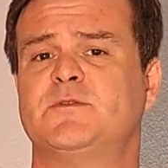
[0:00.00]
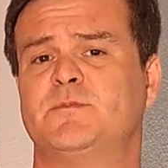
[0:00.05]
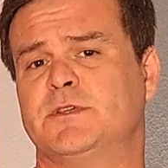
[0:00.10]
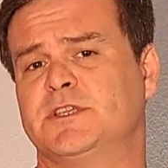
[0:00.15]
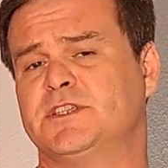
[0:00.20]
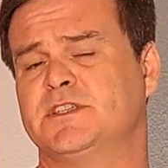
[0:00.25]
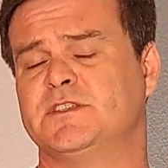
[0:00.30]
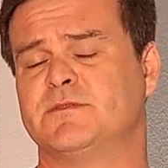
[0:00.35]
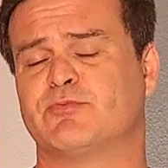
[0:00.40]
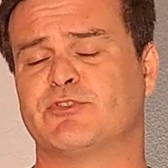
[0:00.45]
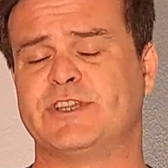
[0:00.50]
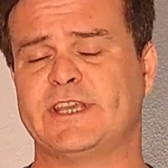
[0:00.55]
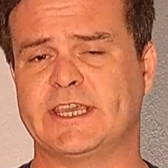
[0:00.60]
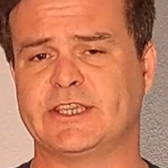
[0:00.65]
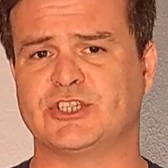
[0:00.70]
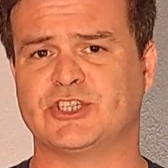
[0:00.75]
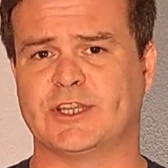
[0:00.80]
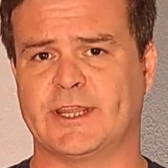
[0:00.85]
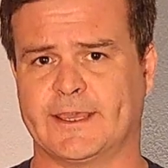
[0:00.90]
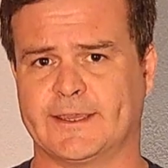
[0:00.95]
Species
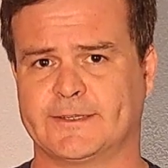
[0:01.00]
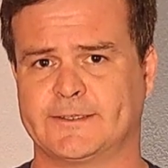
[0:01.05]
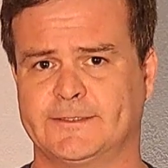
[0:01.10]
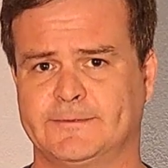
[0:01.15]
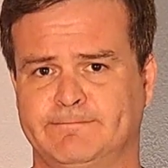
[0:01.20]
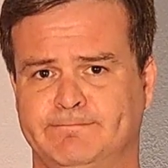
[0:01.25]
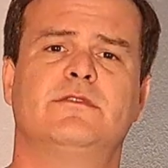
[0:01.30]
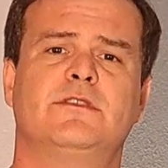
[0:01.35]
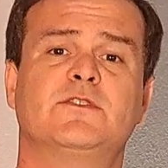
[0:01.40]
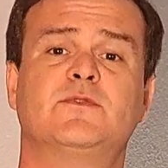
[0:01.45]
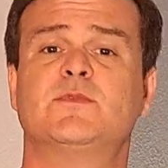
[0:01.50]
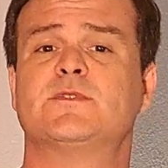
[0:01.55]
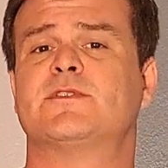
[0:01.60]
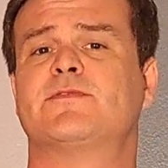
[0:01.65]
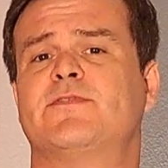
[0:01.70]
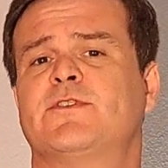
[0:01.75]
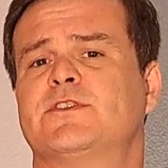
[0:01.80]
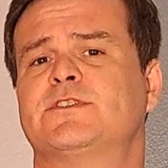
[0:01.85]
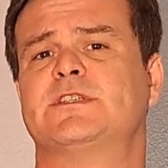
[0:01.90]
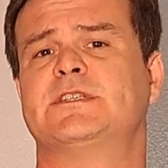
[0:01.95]
Protection Act. This was a
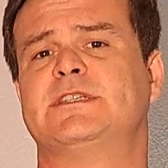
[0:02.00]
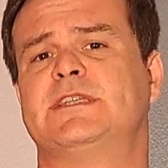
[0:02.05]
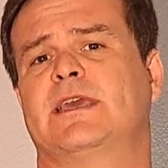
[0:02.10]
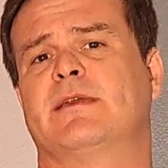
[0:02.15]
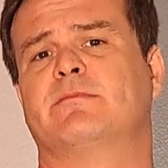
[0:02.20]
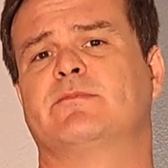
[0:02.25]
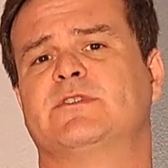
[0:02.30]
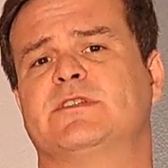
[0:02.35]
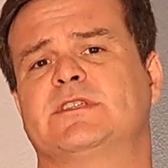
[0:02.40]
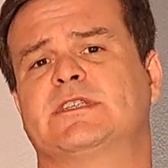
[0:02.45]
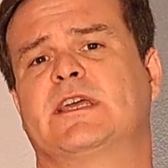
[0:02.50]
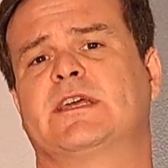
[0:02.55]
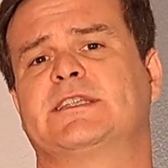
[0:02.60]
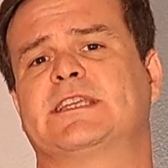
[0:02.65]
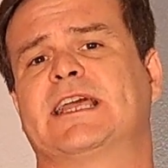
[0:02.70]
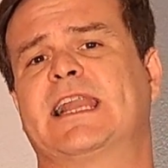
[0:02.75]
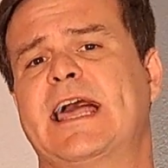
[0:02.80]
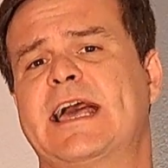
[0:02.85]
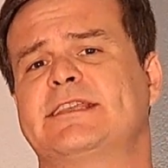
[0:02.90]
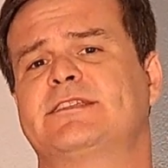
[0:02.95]
first attempt to start to
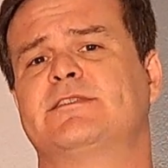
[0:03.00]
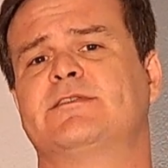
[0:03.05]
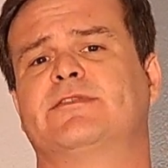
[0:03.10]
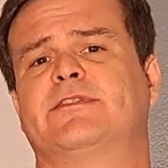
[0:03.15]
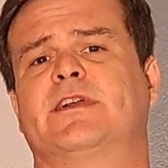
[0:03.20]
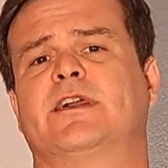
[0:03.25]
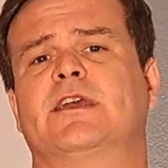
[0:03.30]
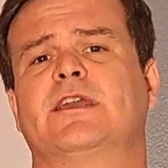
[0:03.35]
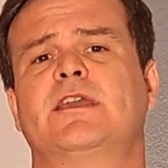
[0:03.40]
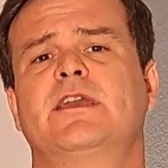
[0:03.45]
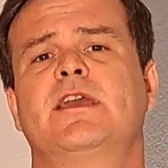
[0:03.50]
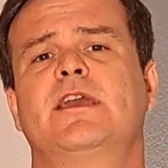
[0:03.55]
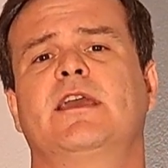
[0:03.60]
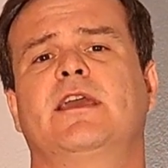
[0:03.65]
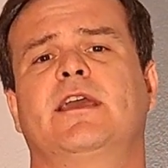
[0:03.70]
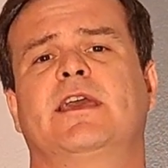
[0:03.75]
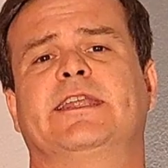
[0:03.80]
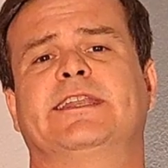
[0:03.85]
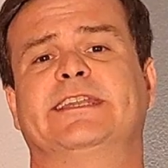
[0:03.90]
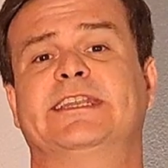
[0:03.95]
classify
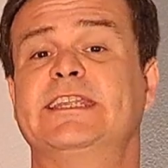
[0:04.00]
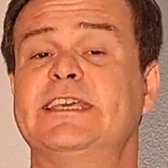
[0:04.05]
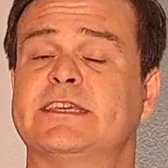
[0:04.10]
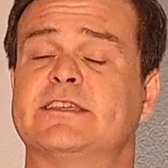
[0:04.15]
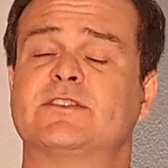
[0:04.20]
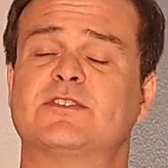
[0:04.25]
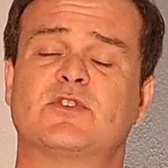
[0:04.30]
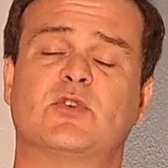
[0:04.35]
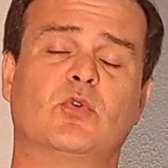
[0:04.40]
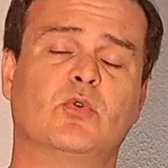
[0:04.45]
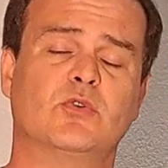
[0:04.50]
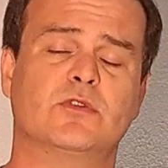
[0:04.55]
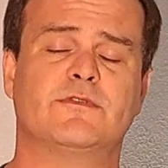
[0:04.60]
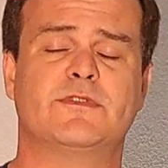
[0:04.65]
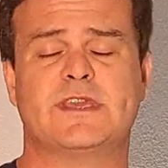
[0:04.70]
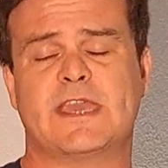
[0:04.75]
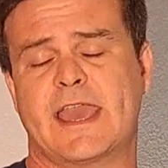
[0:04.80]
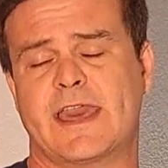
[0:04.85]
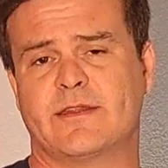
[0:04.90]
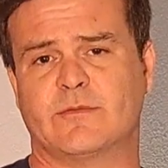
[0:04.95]
and list all of
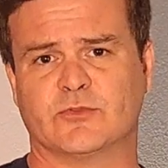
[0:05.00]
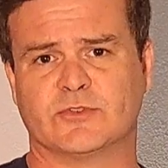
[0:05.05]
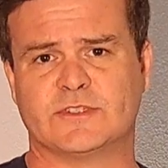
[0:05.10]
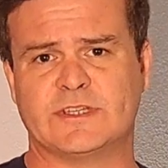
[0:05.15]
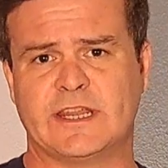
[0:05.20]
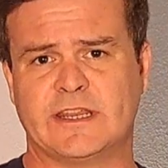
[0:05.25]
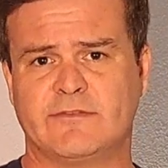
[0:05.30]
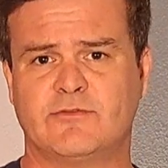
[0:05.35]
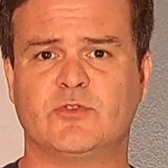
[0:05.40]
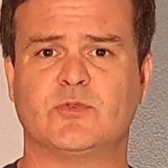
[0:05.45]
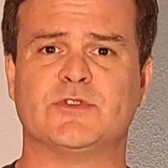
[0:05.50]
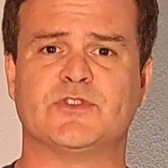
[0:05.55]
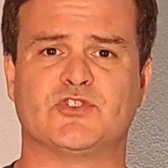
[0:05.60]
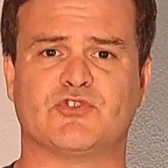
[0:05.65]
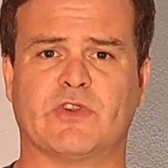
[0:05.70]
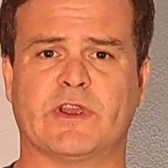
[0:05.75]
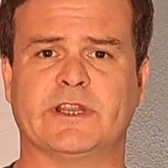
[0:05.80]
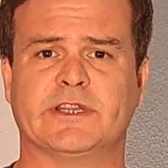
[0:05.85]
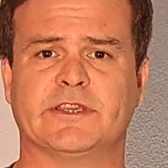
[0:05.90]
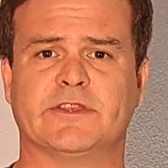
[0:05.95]
the animals native to
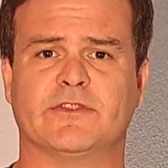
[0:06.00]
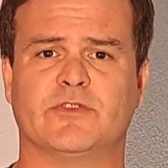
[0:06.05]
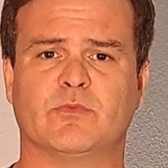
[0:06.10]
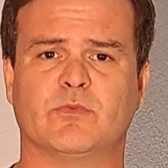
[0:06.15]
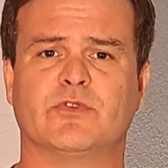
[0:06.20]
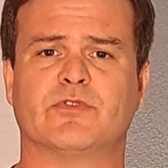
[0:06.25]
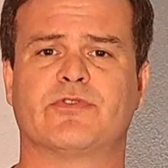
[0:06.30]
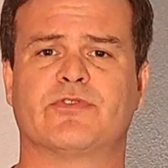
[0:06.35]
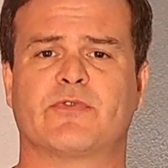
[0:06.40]
Australia that were